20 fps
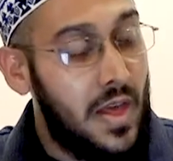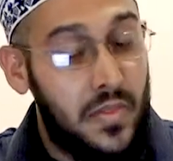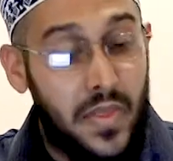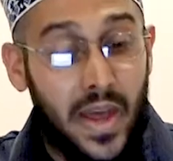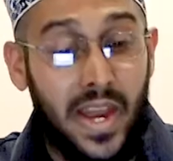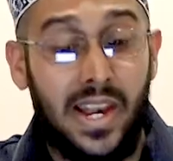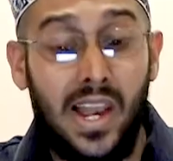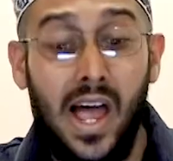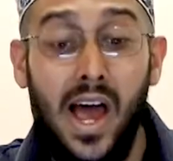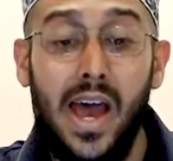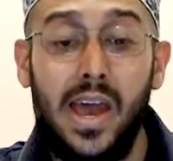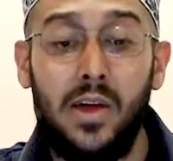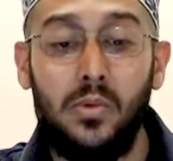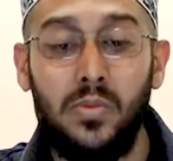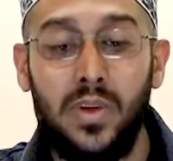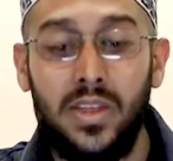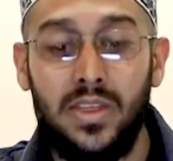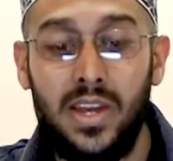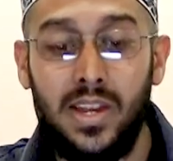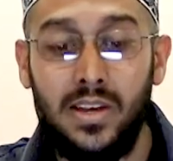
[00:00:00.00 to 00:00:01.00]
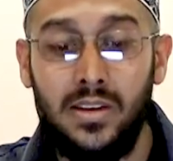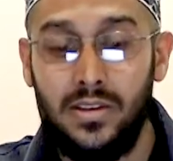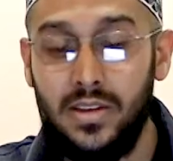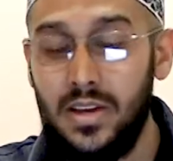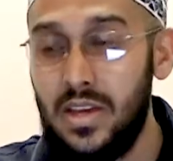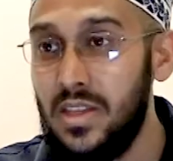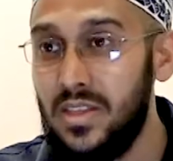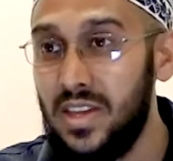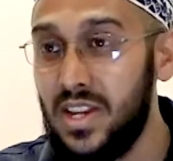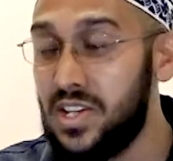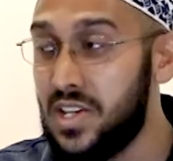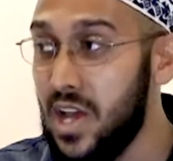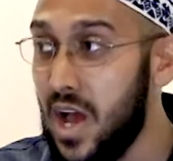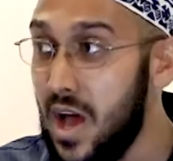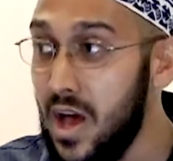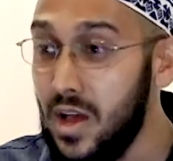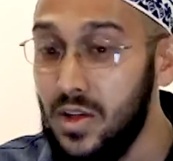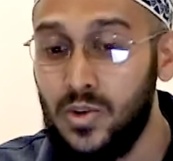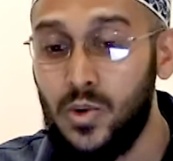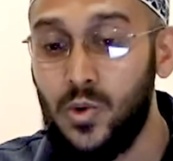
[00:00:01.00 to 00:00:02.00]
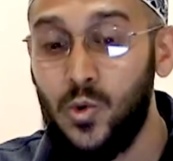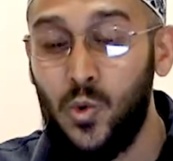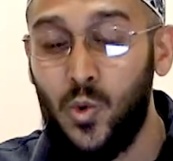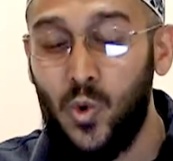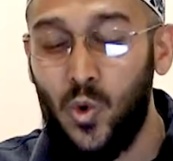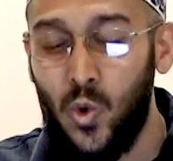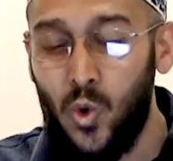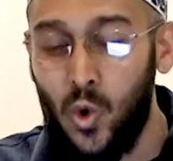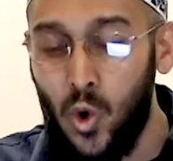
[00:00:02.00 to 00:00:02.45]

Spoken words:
They lie within the dark